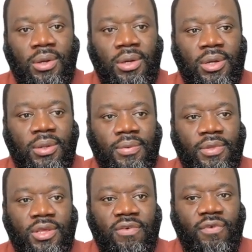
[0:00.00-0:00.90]

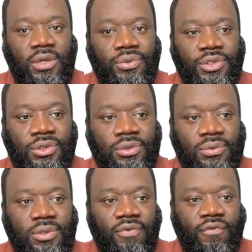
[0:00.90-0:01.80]
The
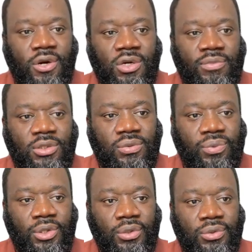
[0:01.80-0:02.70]
evaluation environment
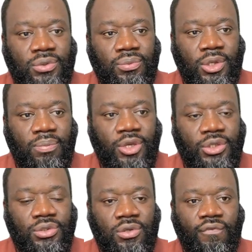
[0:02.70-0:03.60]
we used, we made
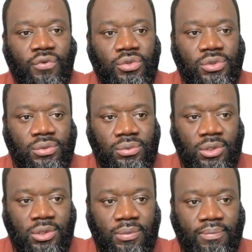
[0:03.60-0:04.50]
use of
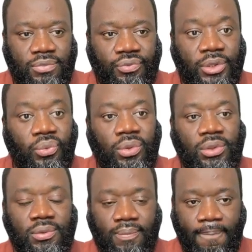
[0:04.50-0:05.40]

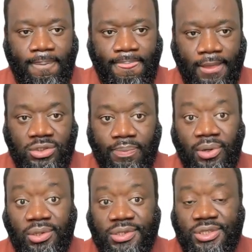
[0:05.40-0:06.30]
real-world
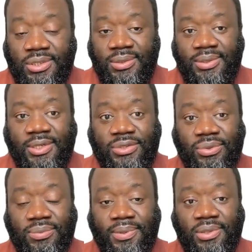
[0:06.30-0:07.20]
topology,
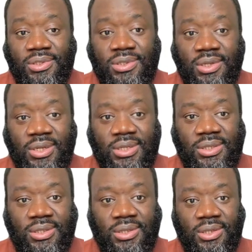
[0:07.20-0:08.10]
network topology, and
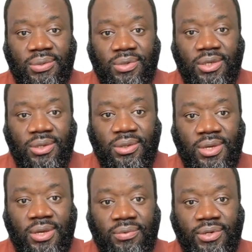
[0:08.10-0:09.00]
the UK
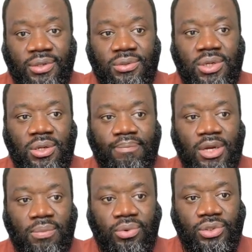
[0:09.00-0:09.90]
NREN
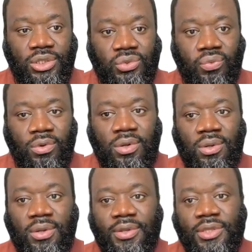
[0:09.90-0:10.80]
backbone
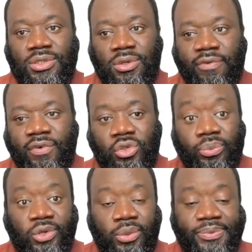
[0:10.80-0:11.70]
network. The solver,
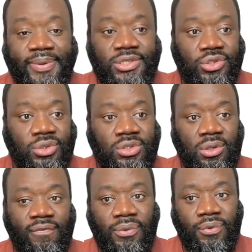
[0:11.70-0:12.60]
the optimization
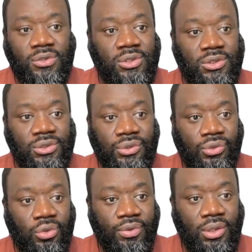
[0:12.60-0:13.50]
solver, we used is
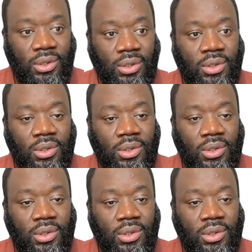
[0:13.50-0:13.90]
Eurobi.